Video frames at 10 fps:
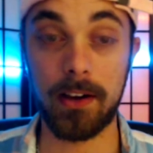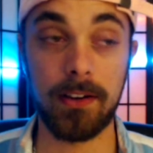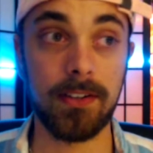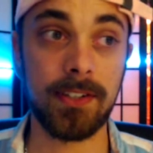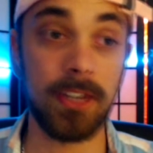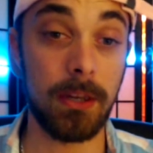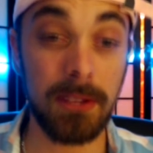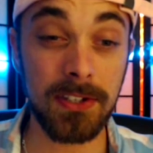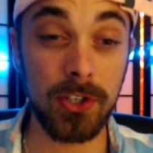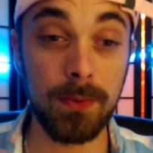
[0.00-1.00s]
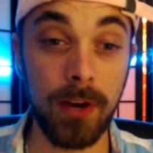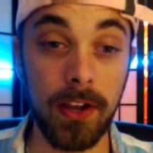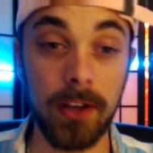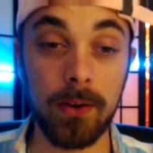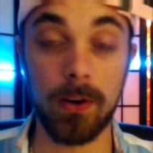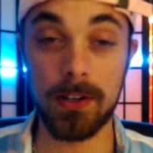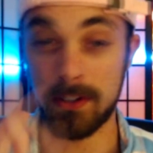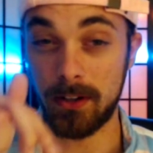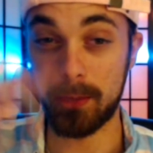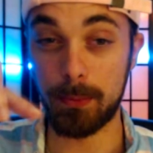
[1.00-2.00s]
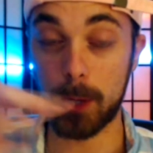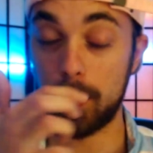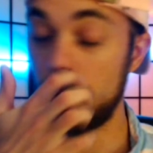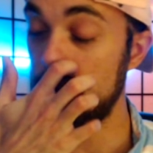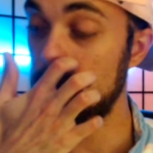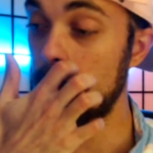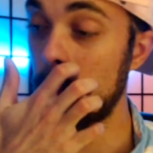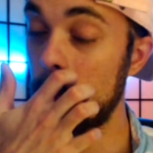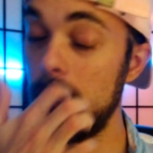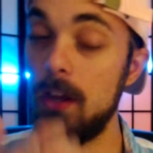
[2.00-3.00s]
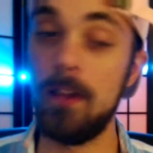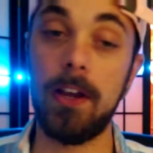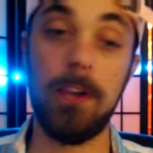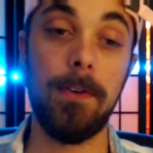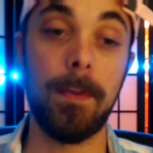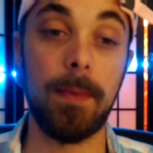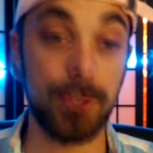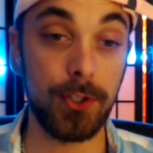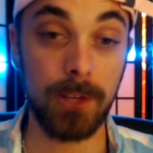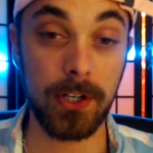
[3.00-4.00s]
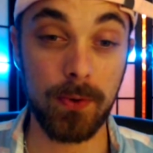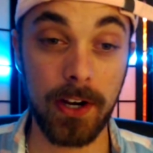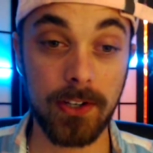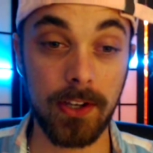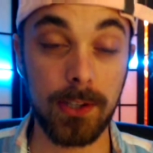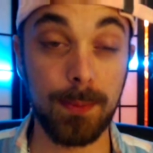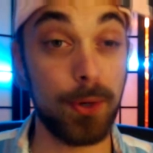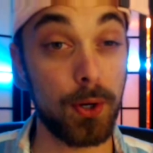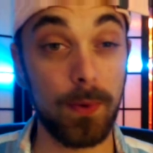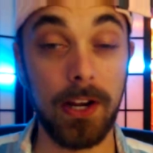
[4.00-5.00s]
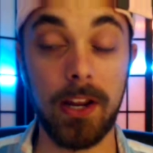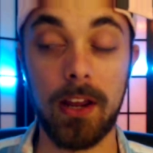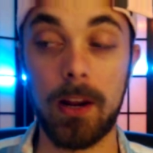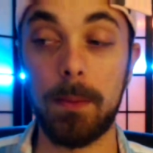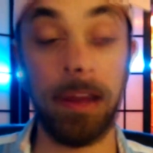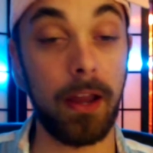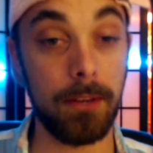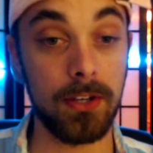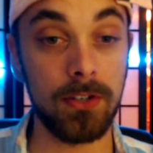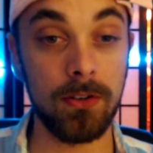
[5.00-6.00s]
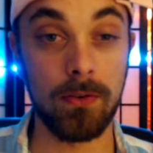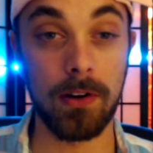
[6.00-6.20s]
send a message button, or it's a little purple envelope, and you can message me directly to book a reading, and I'll be happy to